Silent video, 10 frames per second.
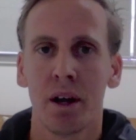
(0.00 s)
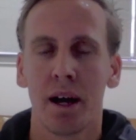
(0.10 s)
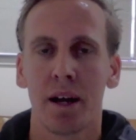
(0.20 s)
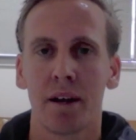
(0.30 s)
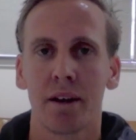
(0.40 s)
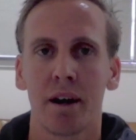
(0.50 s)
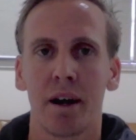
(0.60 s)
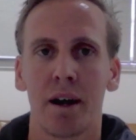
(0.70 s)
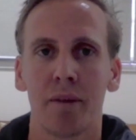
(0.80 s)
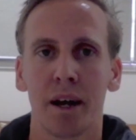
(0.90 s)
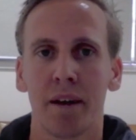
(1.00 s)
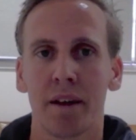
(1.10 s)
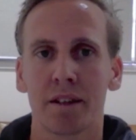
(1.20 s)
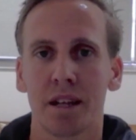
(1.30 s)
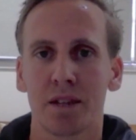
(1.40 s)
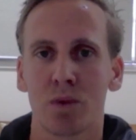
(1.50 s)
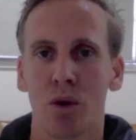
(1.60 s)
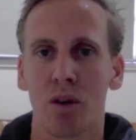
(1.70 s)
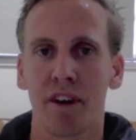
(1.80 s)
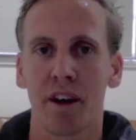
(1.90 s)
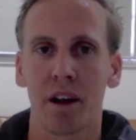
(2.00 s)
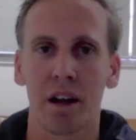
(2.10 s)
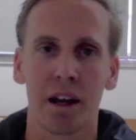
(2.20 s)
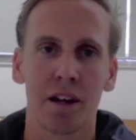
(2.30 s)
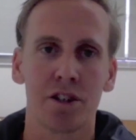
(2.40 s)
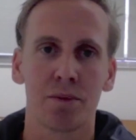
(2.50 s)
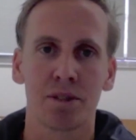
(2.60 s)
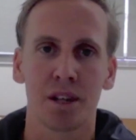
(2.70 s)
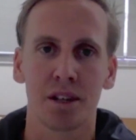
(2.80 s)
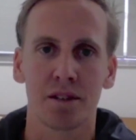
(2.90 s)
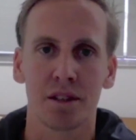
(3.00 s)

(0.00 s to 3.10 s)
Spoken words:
And, yeah, that's what I found in a leadership sense.